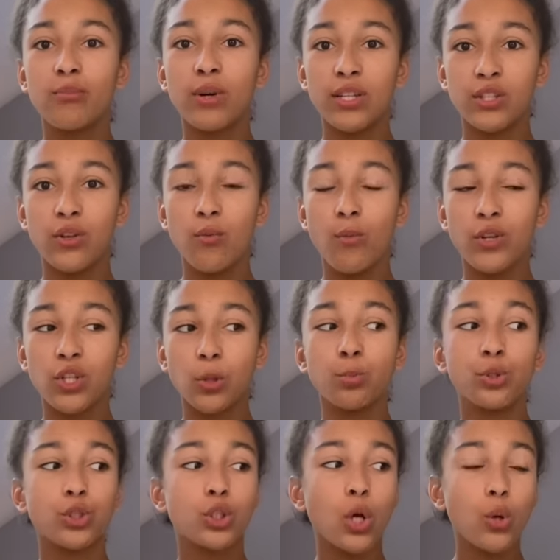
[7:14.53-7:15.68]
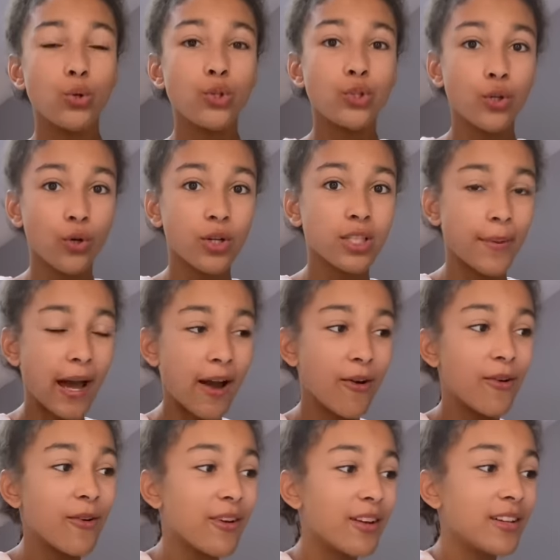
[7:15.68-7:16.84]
present, which I'm so shocked about,